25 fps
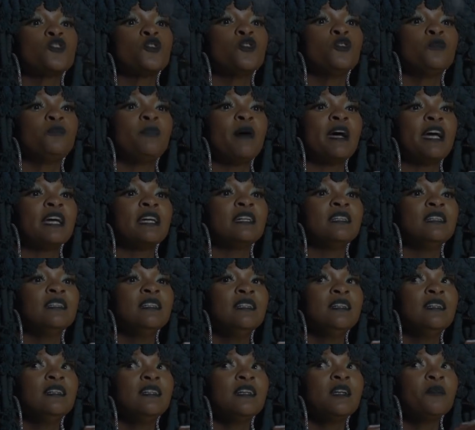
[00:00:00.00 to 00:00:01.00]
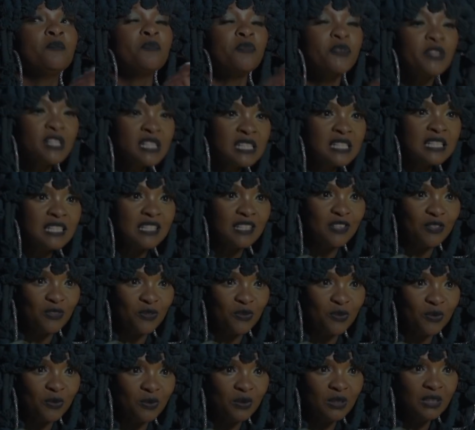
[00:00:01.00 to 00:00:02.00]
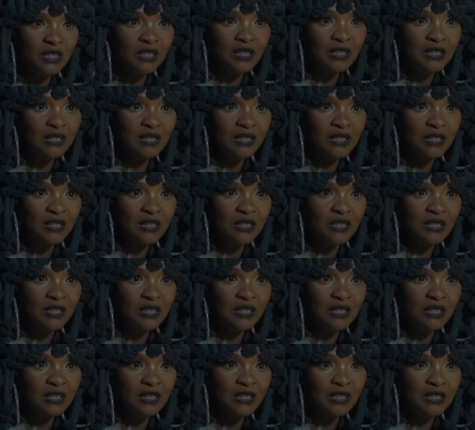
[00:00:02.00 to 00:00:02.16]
you by imprisoning you